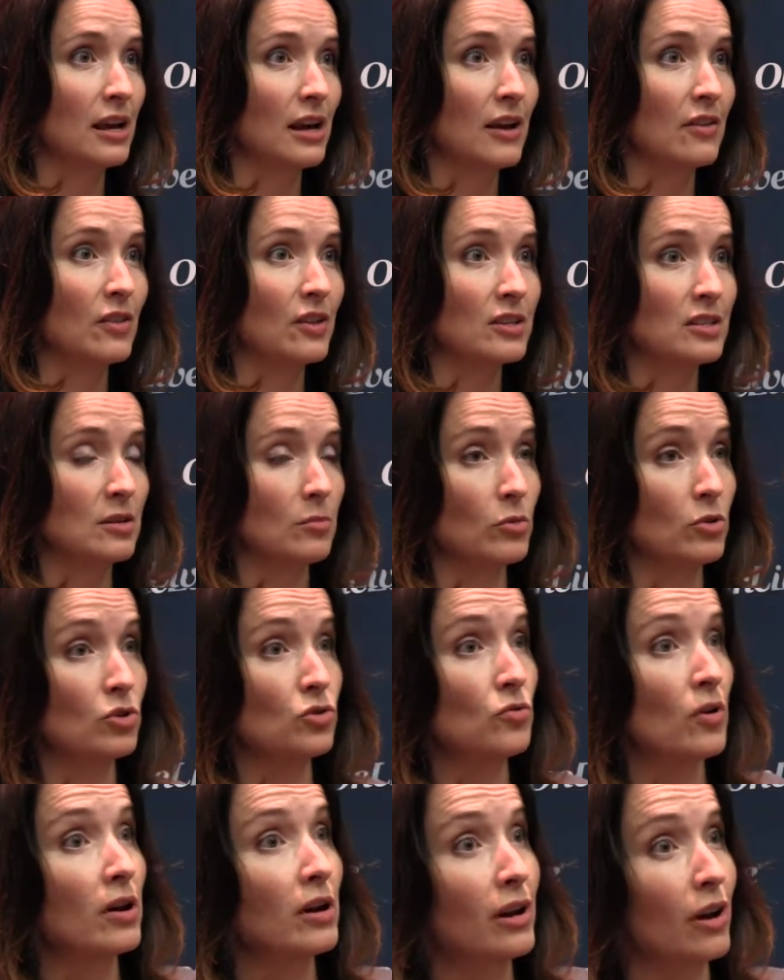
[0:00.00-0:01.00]
and then some of the
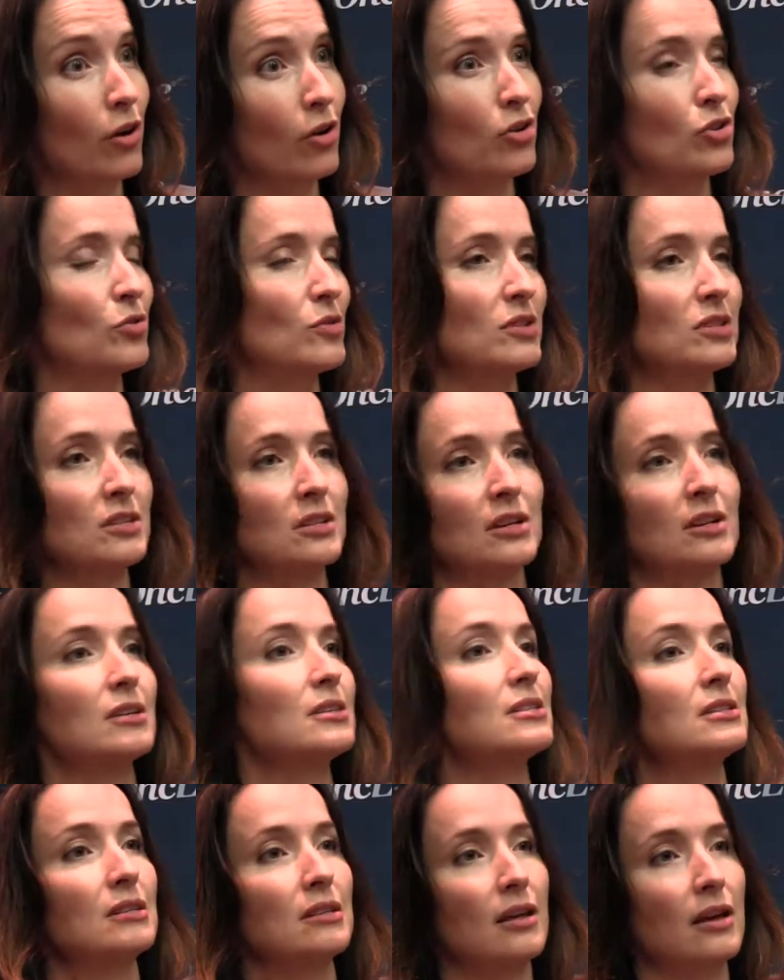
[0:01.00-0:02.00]
drug
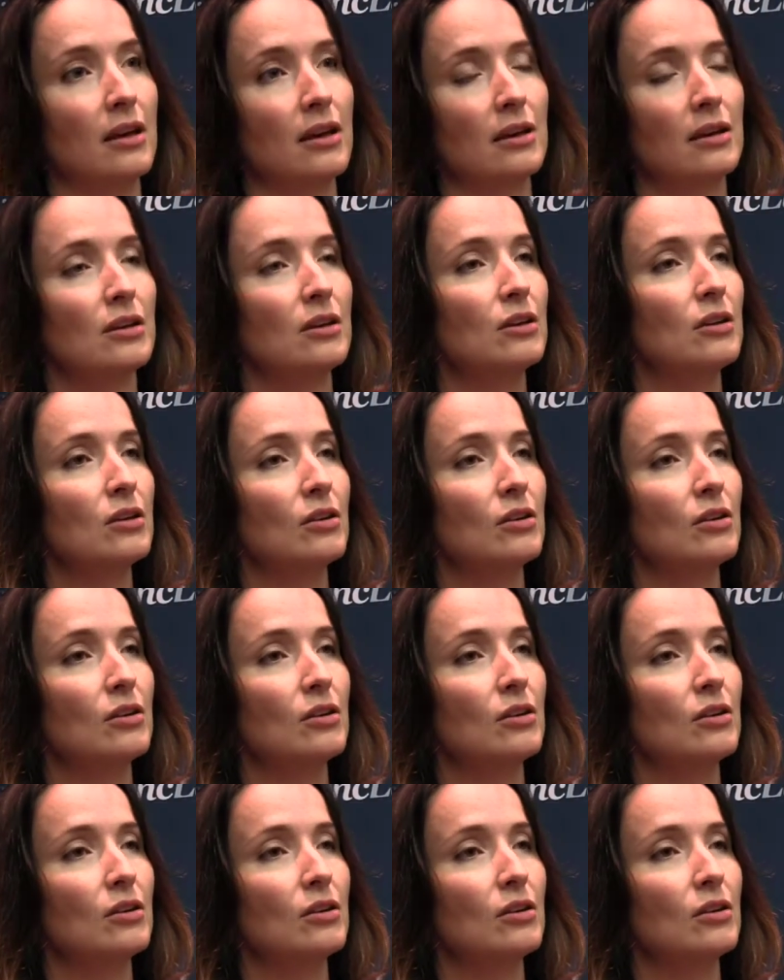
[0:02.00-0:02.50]
characteristics like